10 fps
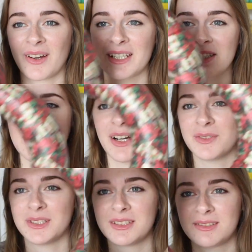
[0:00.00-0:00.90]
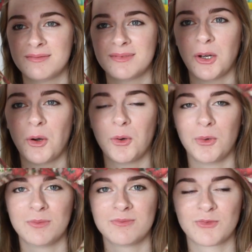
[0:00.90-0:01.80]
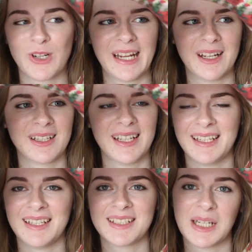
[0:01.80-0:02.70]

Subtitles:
I just covered the whole ring in